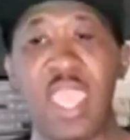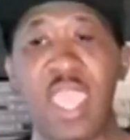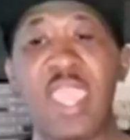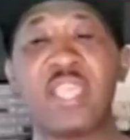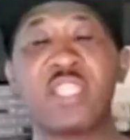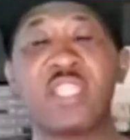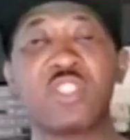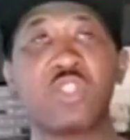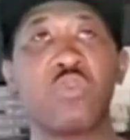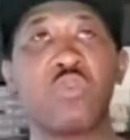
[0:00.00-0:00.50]

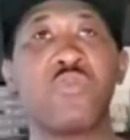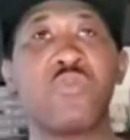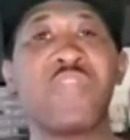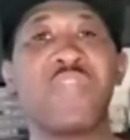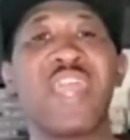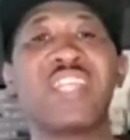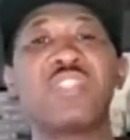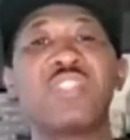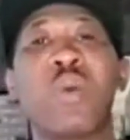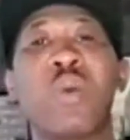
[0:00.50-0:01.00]
And so
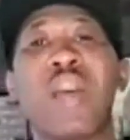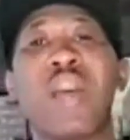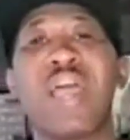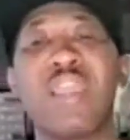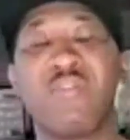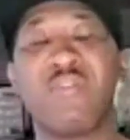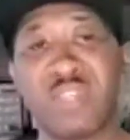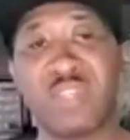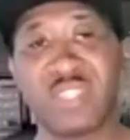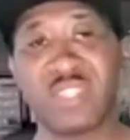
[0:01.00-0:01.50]
that's why
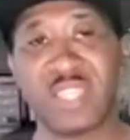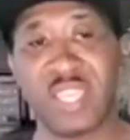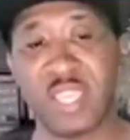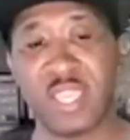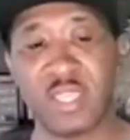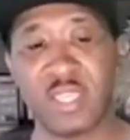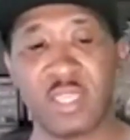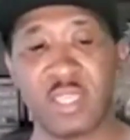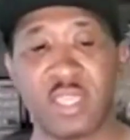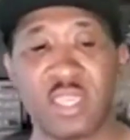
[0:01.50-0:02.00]

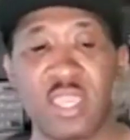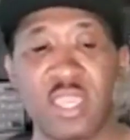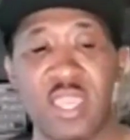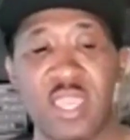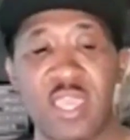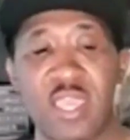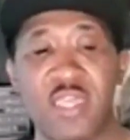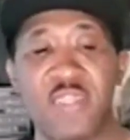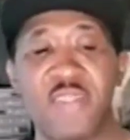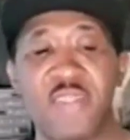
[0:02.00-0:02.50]
everything
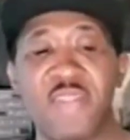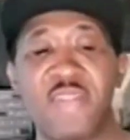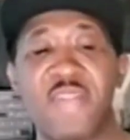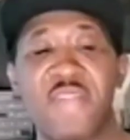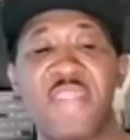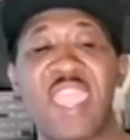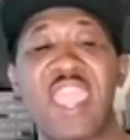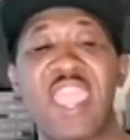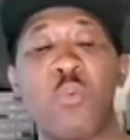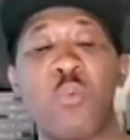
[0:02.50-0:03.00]

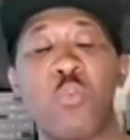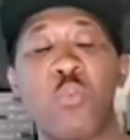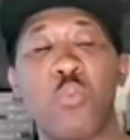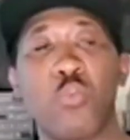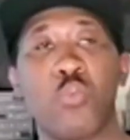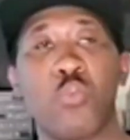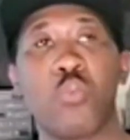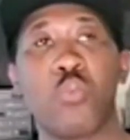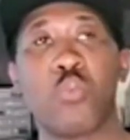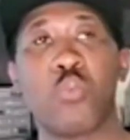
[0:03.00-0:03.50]
that
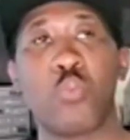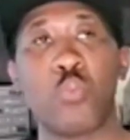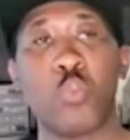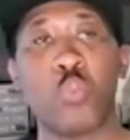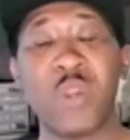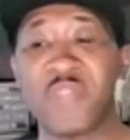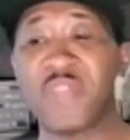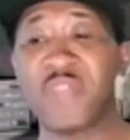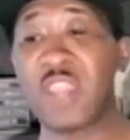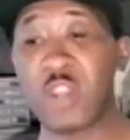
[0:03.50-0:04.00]

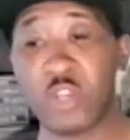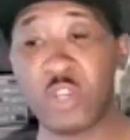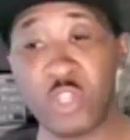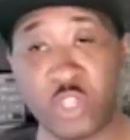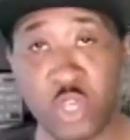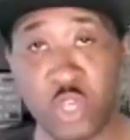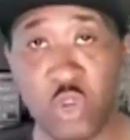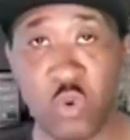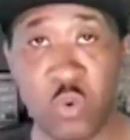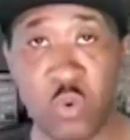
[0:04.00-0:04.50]
what they're
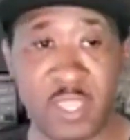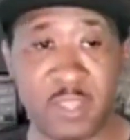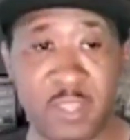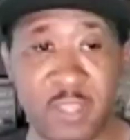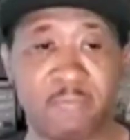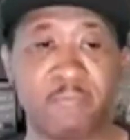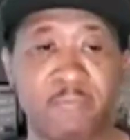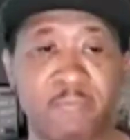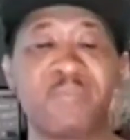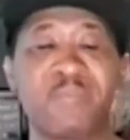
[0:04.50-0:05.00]
doing
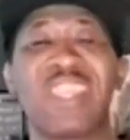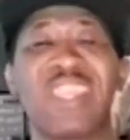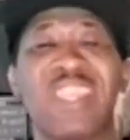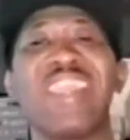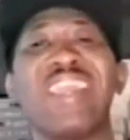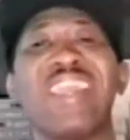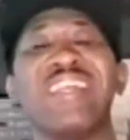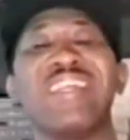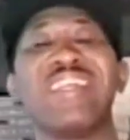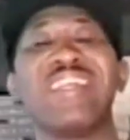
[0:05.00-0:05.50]

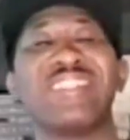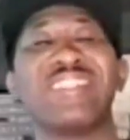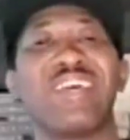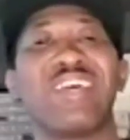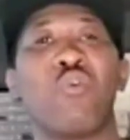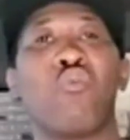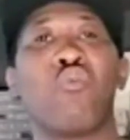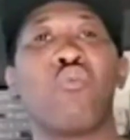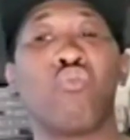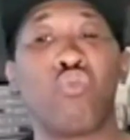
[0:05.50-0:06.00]
is
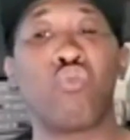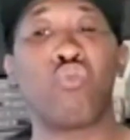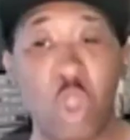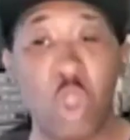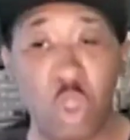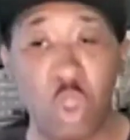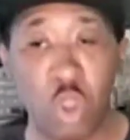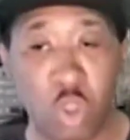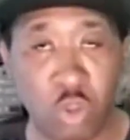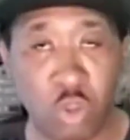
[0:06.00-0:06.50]

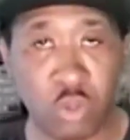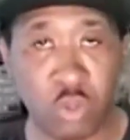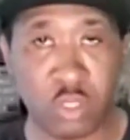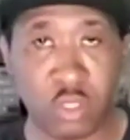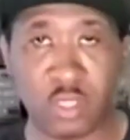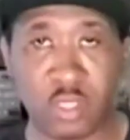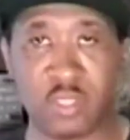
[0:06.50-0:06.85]
wrong.